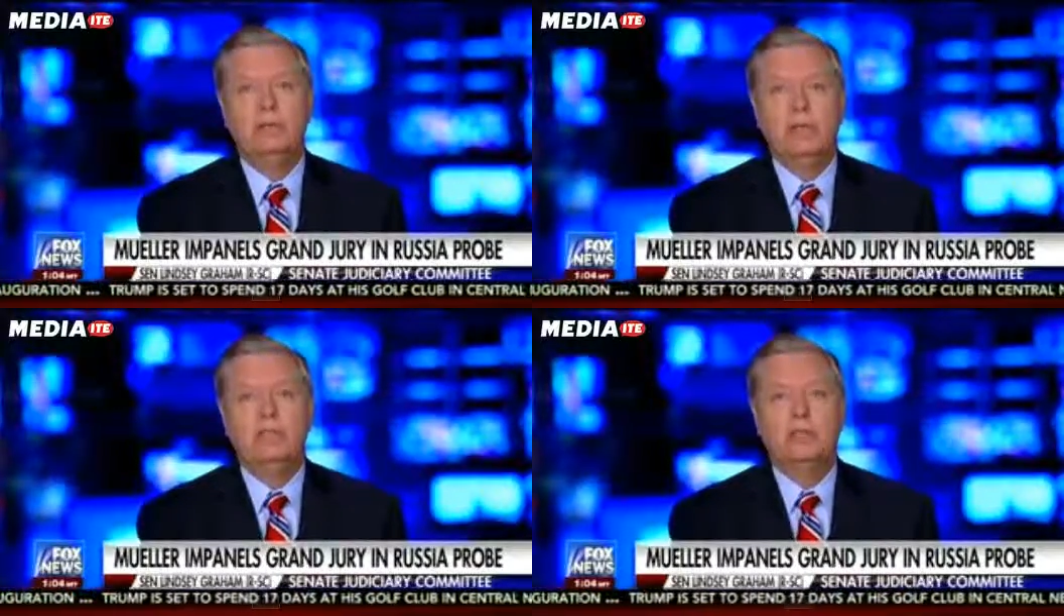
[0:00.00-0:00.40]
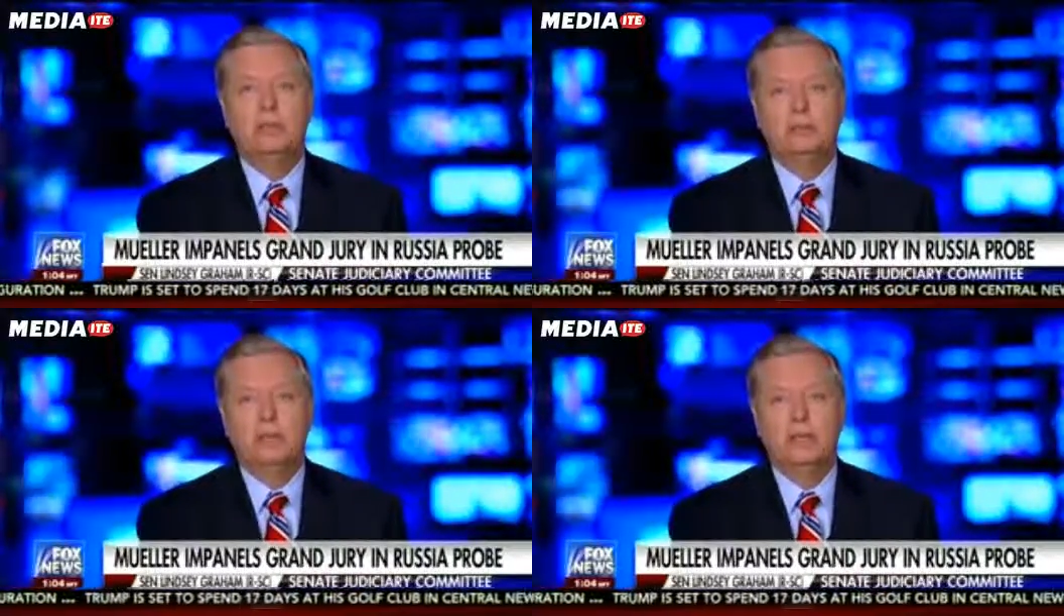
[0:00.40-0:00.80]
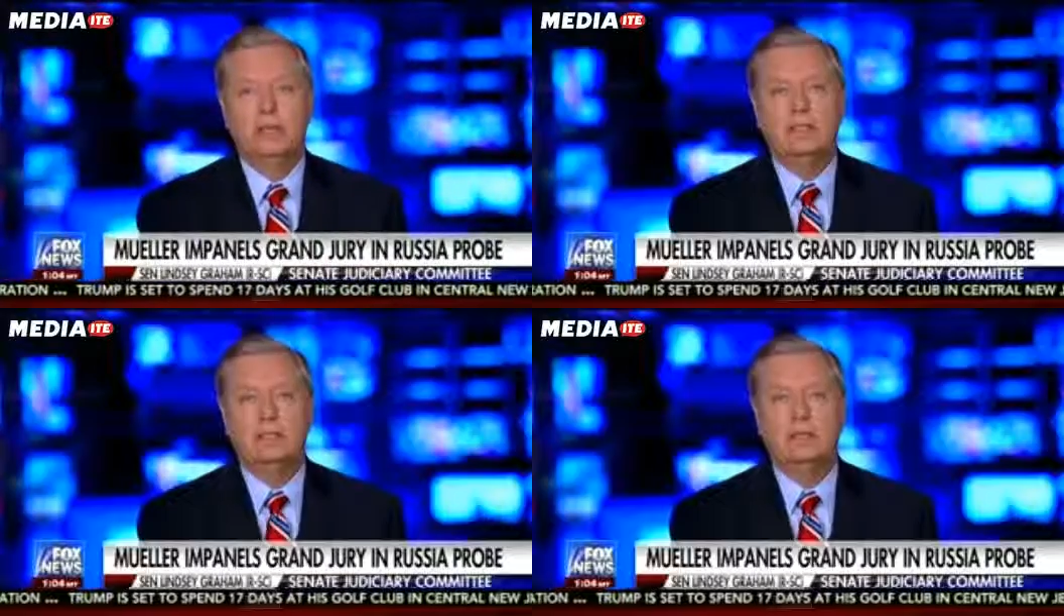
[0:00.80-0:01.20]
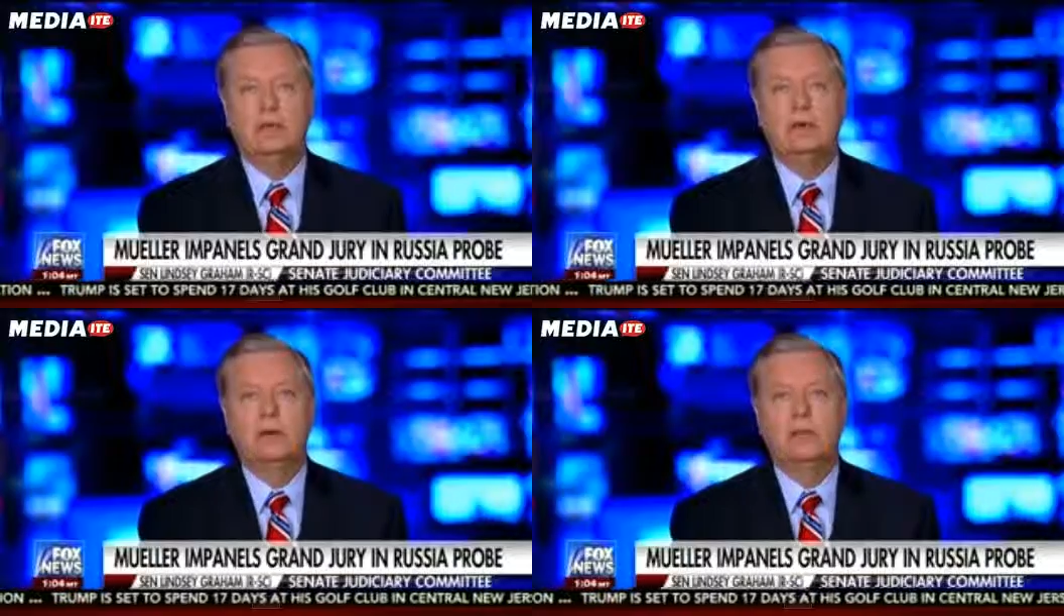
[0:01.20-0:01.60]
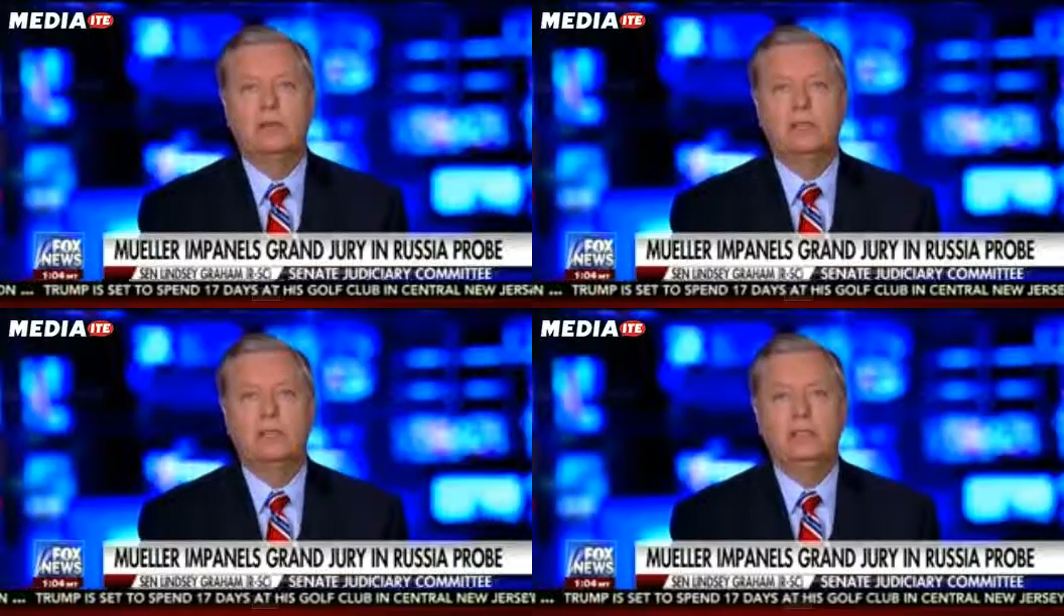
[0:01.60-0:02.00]
based on existing
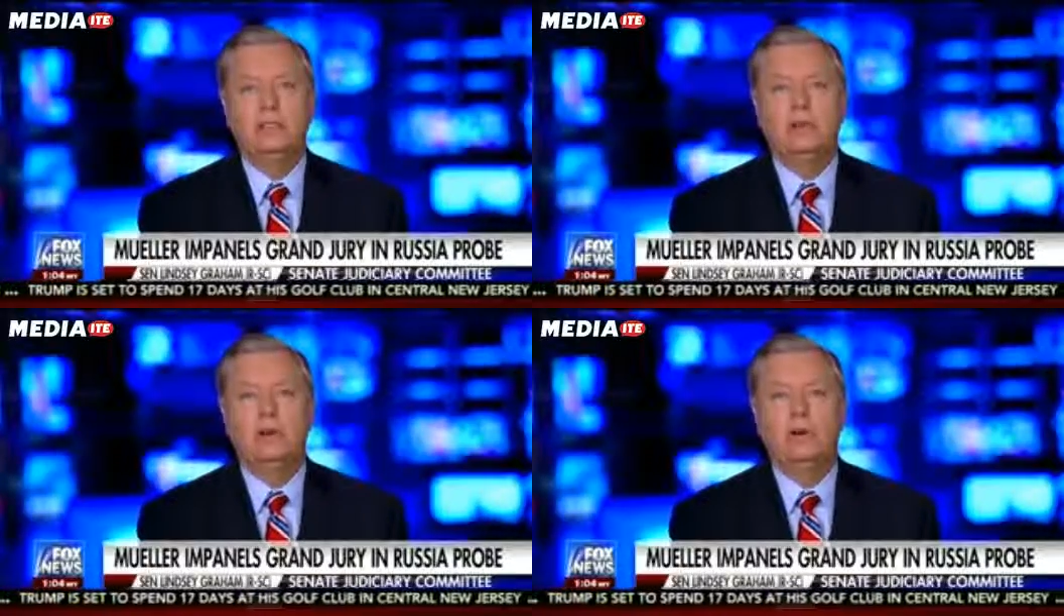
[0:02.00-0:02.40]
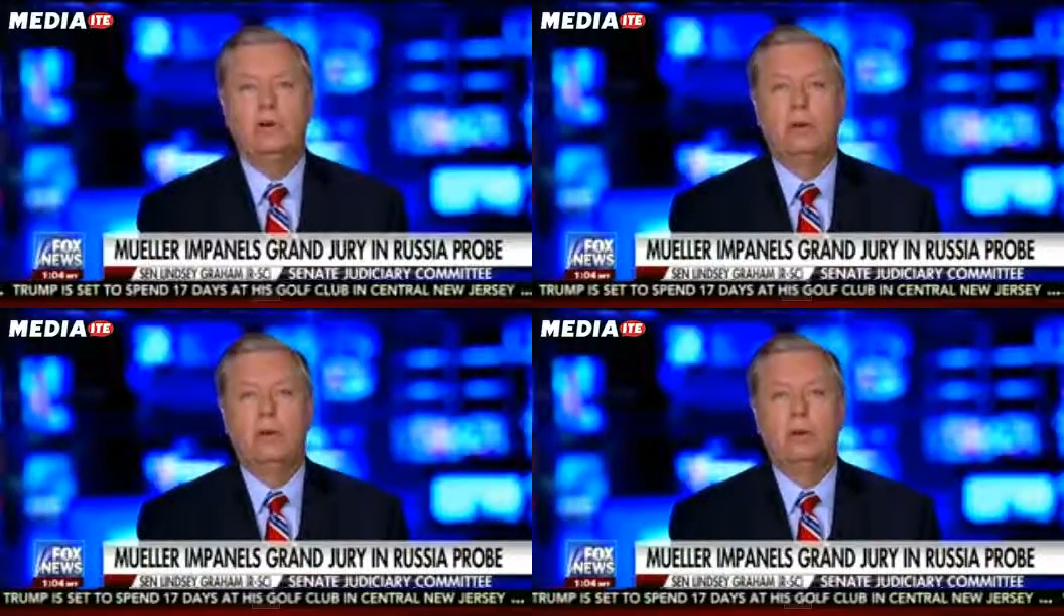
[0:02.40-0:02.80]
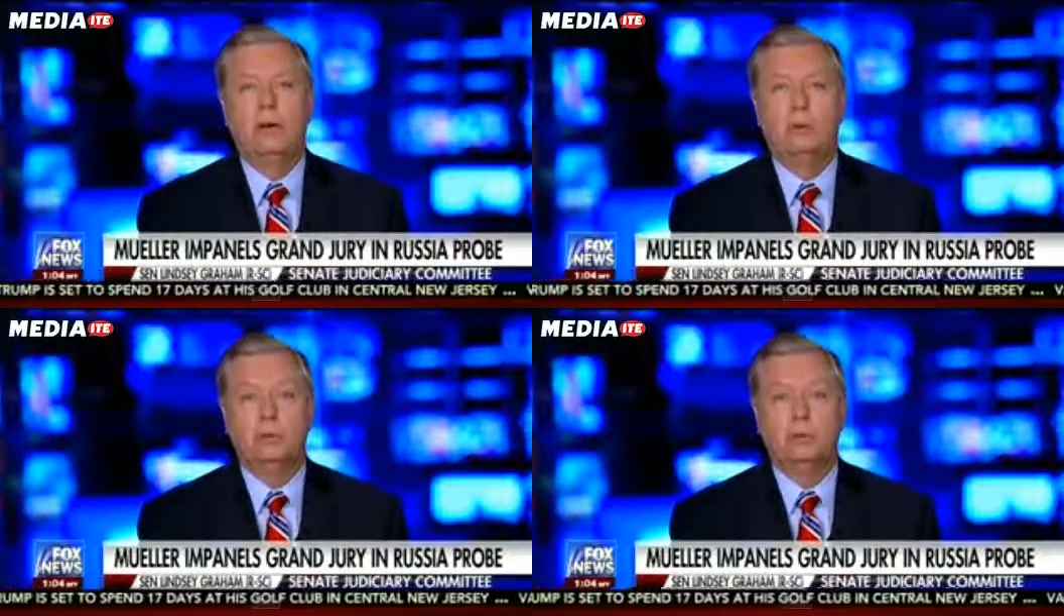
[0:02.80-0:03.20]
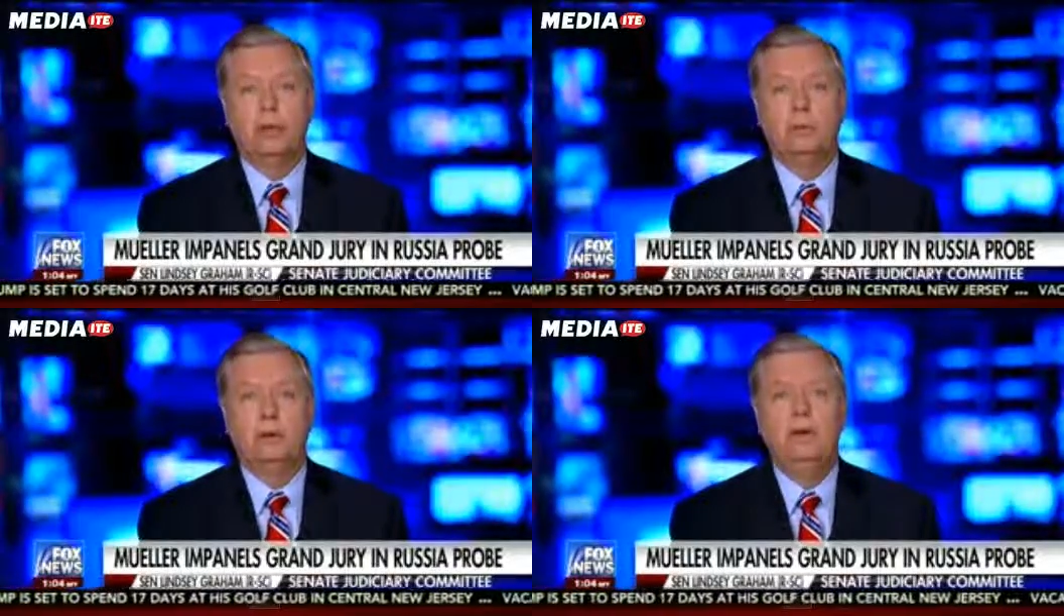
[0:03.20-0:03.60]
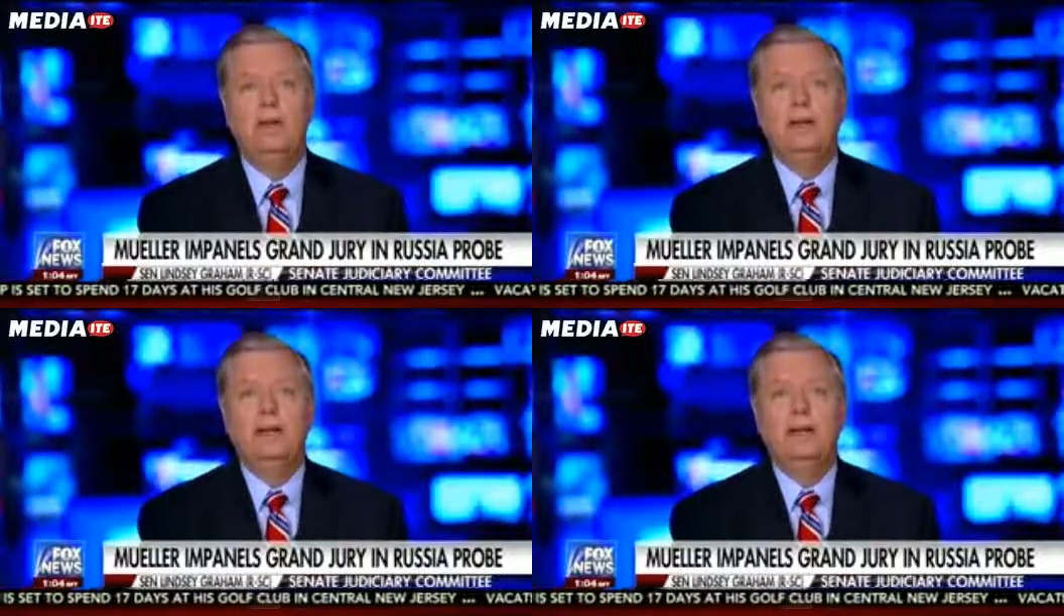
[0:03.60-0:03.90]
regulations and law, whether or not it was proper.